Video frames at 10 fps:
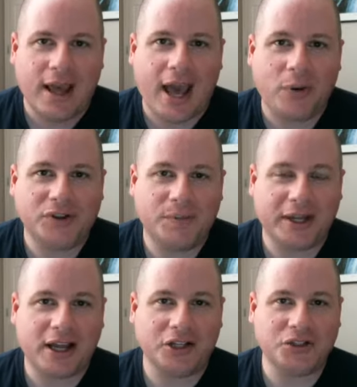I was a
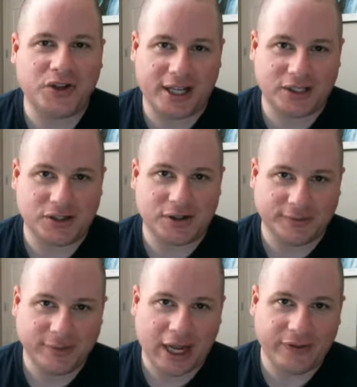big country dancer
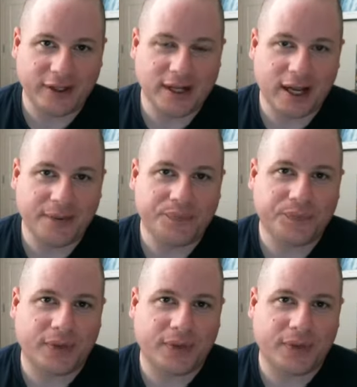at the time.